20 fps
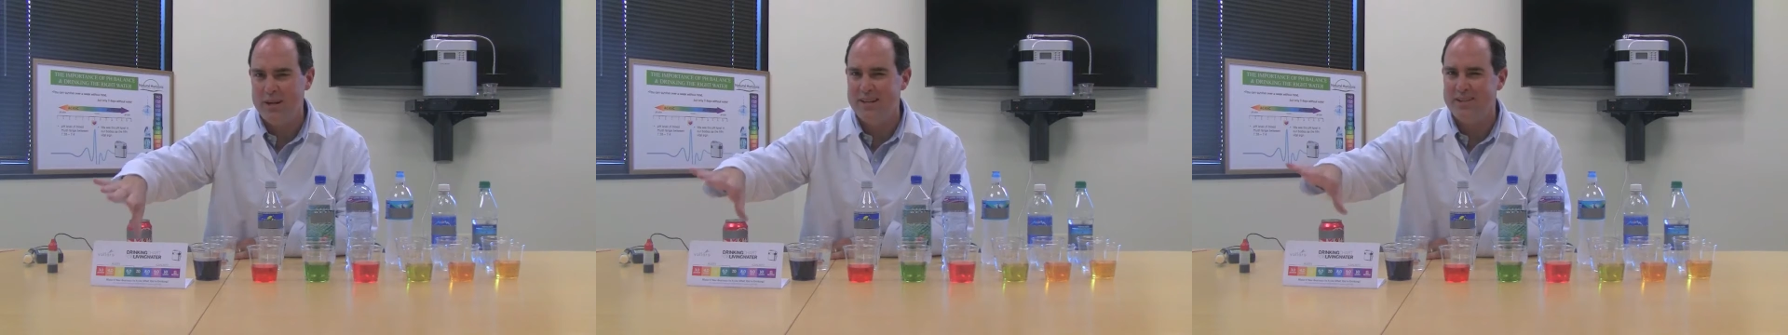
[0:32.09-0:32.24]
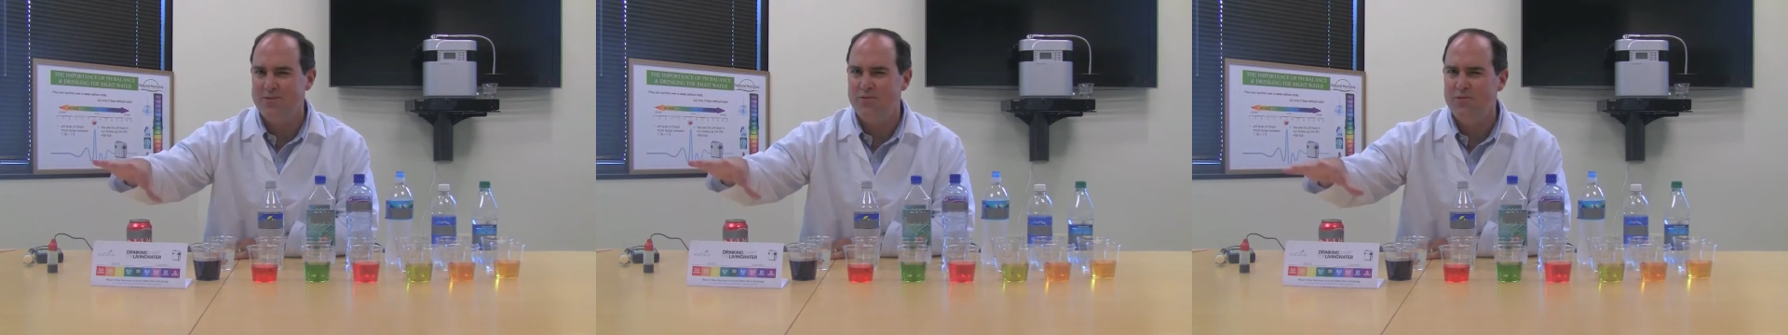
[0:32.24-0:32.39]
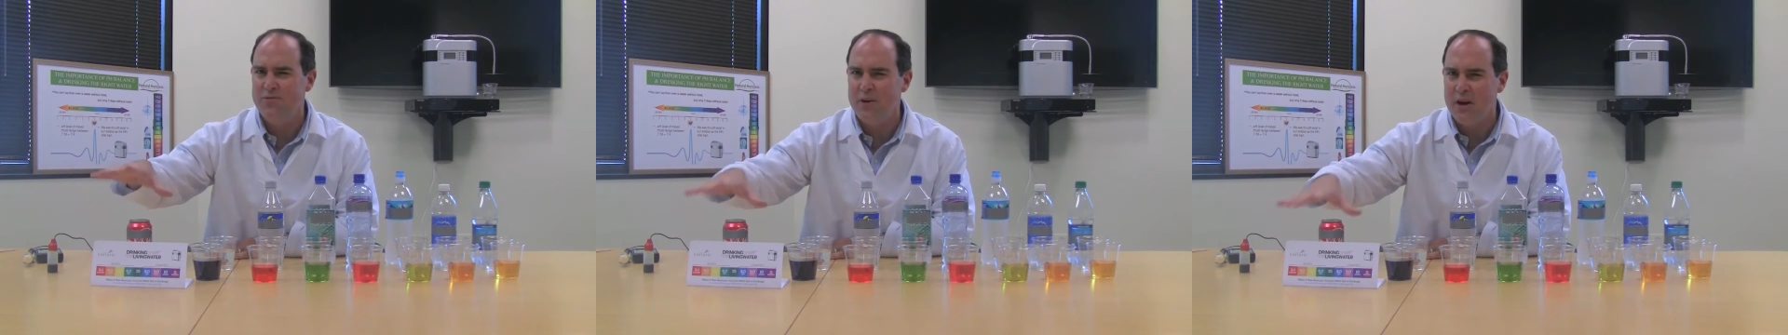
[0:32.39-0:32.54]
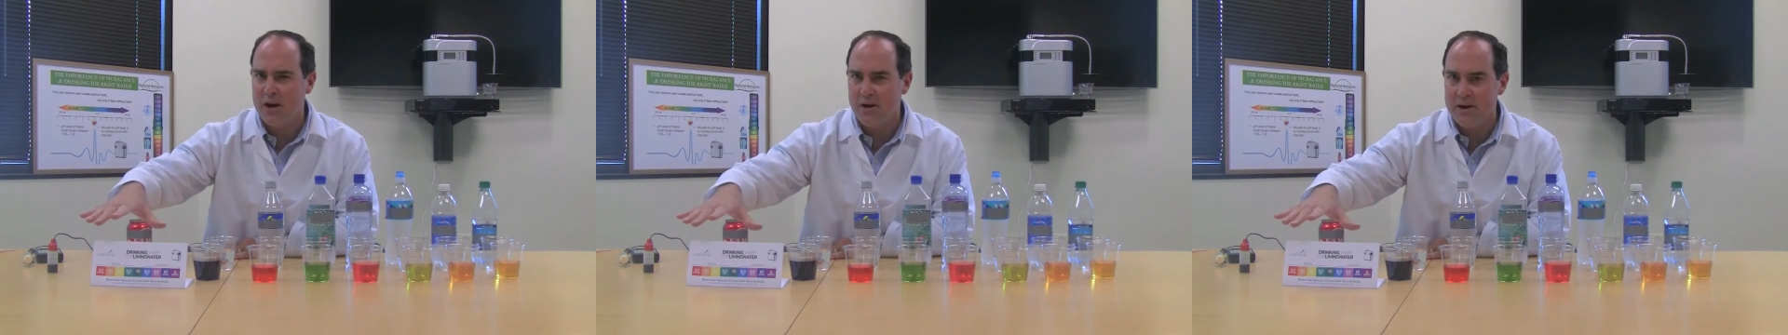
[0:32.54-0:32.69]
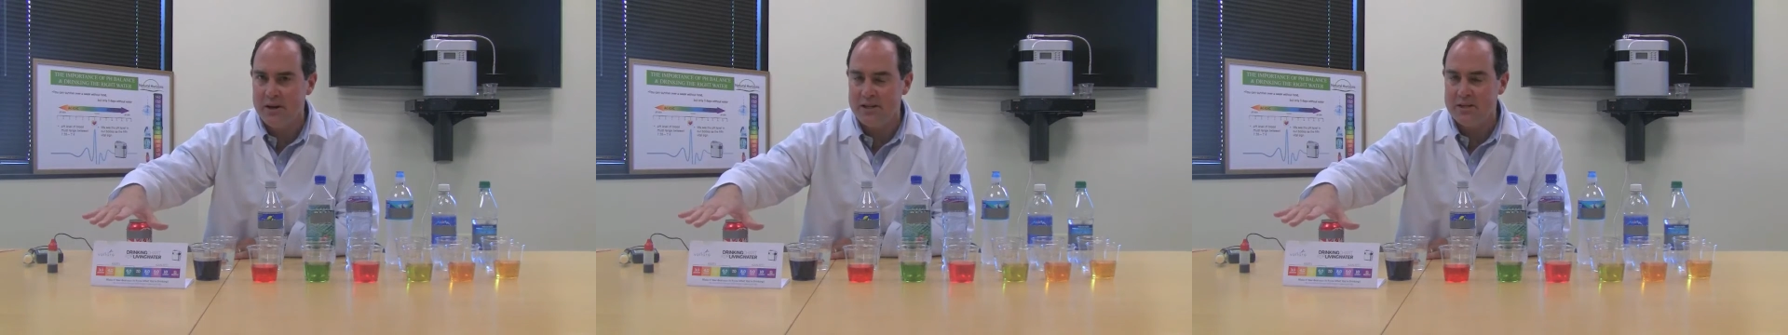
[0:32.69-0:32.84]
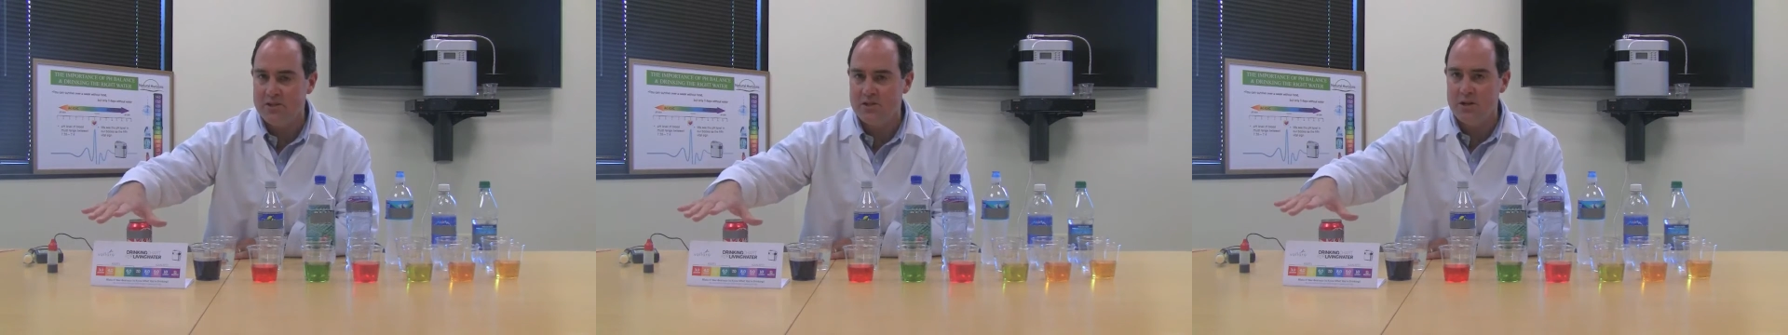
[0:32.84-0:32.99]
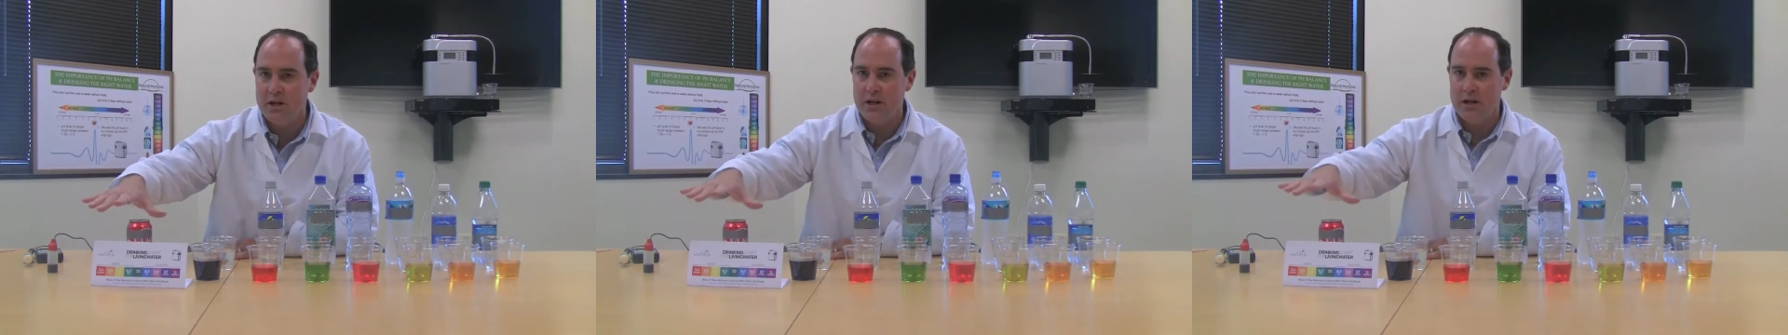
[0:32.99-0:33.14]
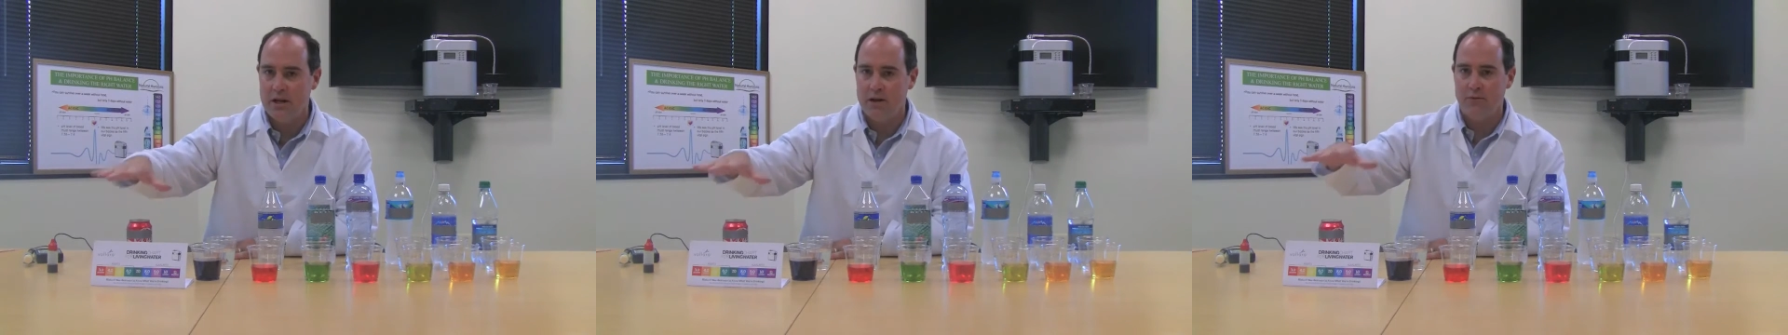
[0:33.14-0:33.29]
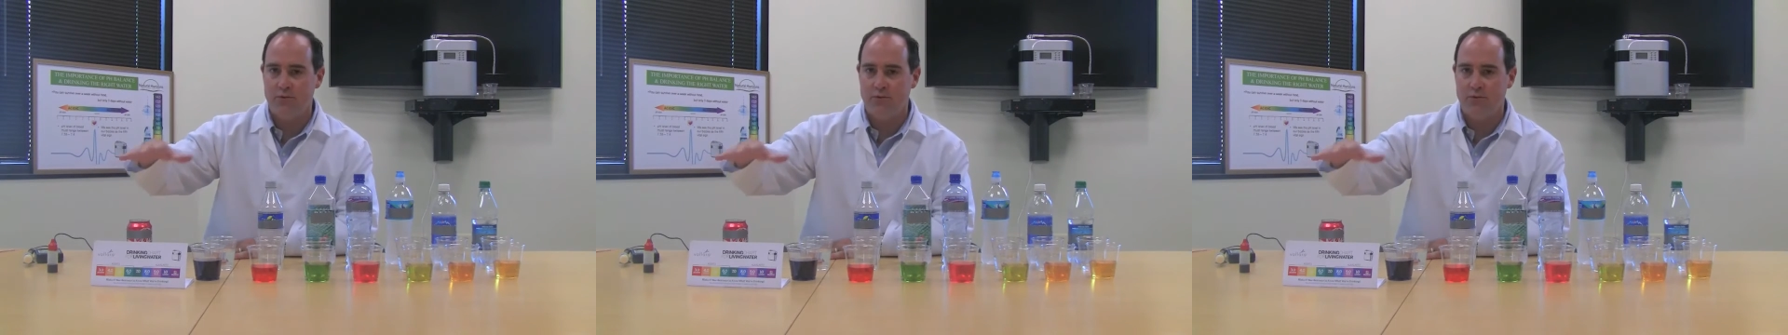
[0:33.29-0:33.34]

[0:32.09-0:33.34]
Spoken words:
It's very acidic.